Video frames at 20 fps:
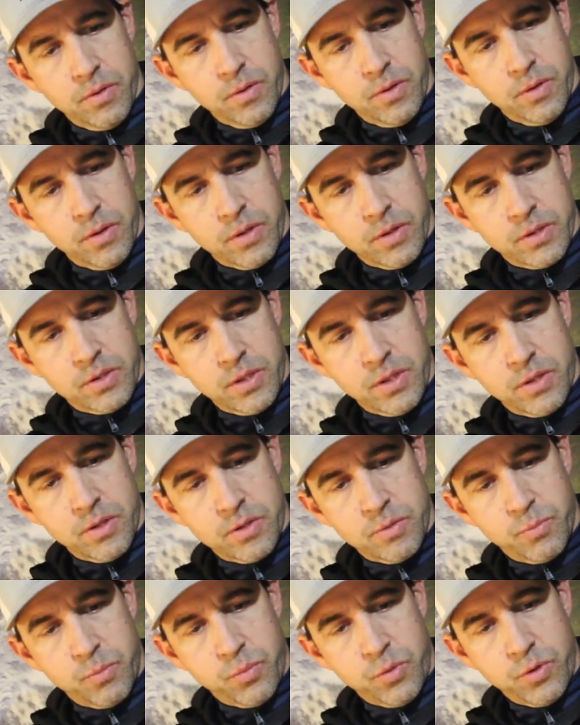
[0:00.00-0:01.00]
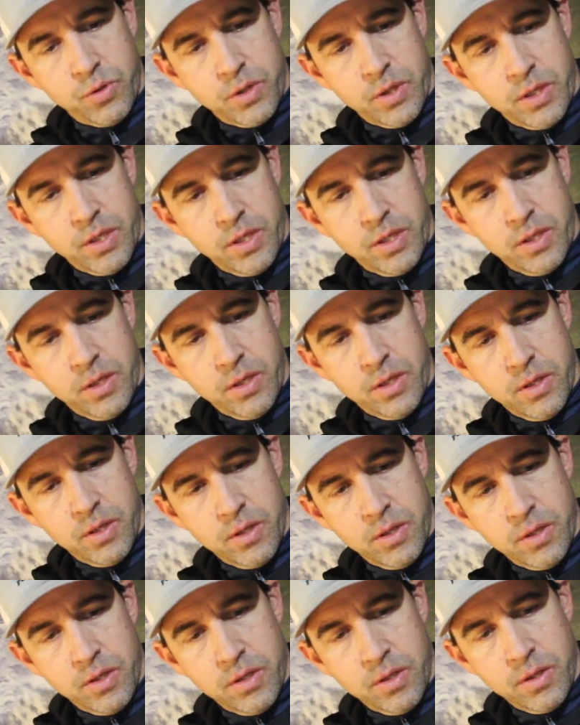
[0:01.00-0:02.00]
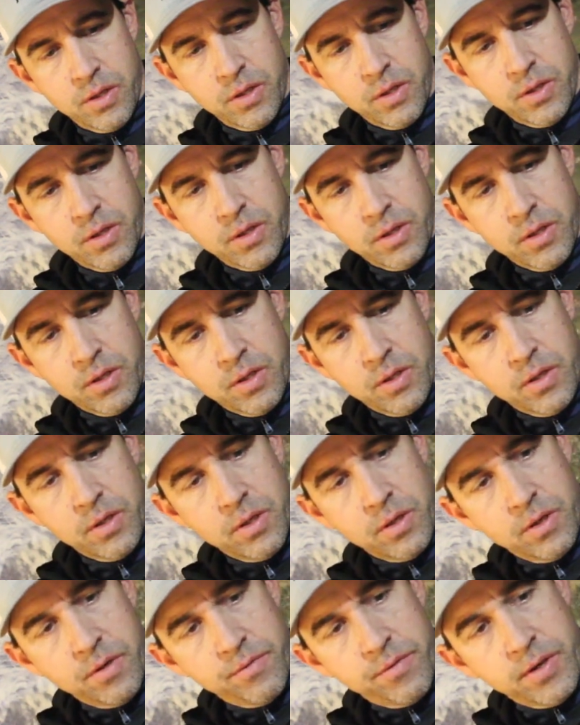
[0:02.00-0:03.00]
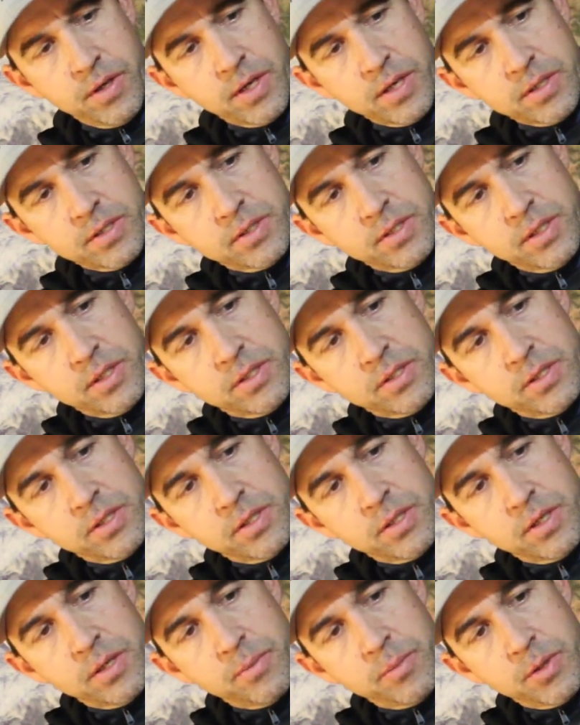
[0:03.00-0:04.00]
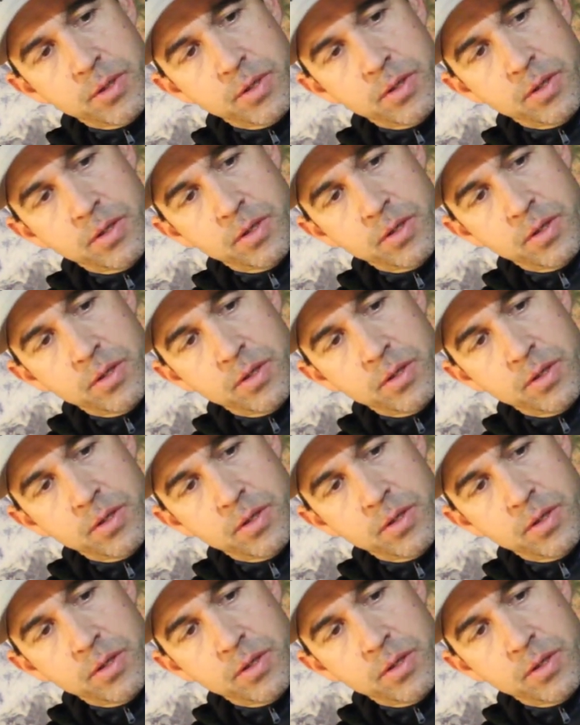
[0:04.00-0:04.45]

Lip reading: you can see there's plenty of excess here. I'm gonna